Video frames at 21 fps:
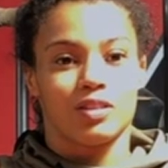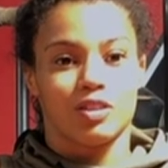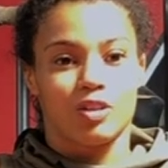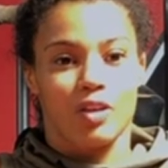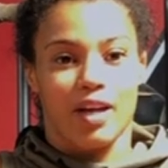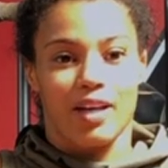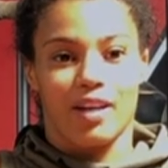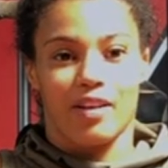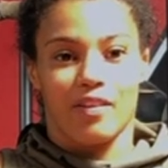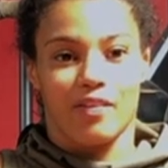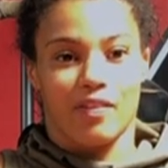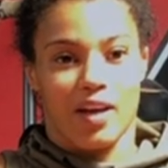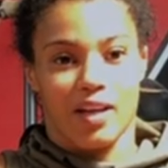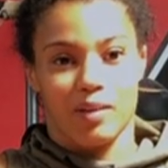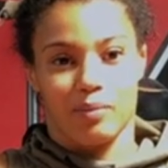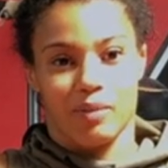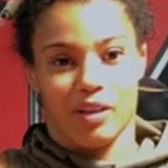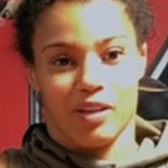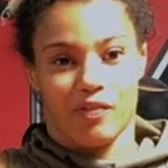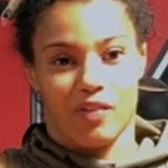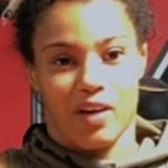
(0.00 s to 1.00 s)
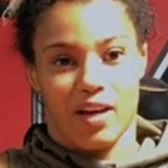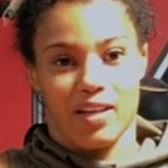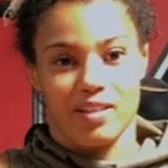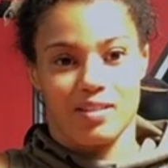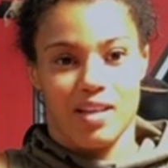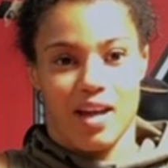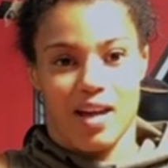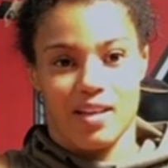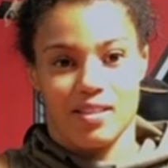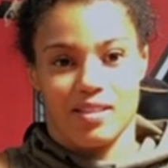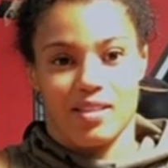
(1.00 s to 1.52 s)
trying to find me fights
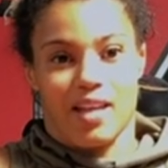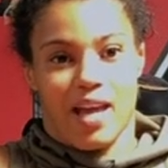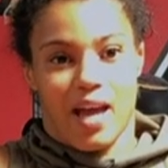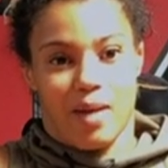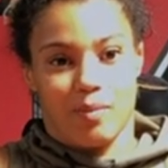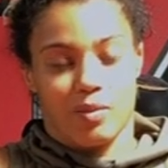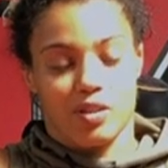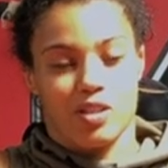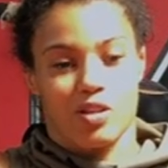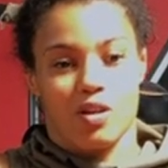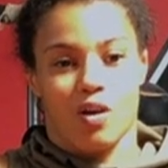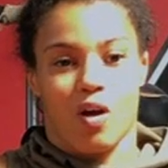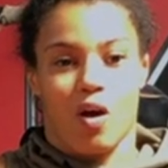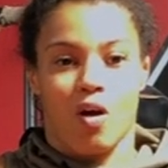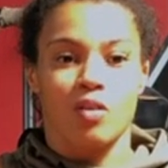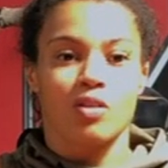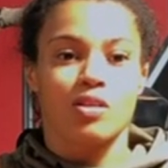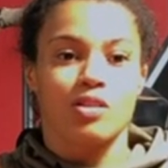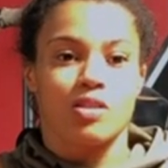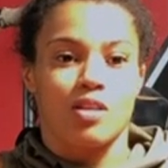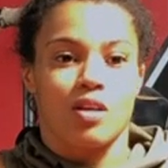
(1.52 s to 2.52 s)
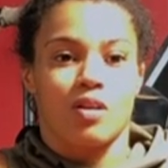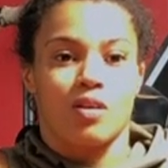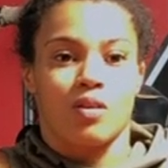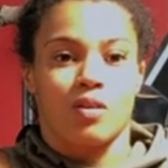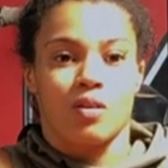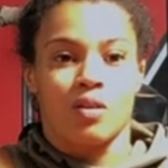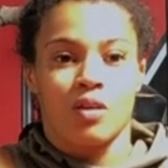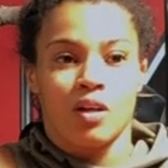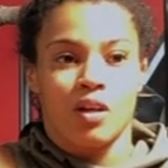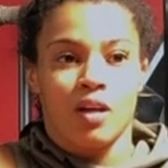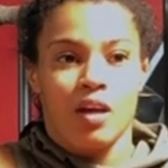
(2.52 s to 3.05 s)
as an amateur
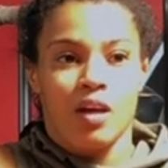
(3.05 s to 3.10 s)
also,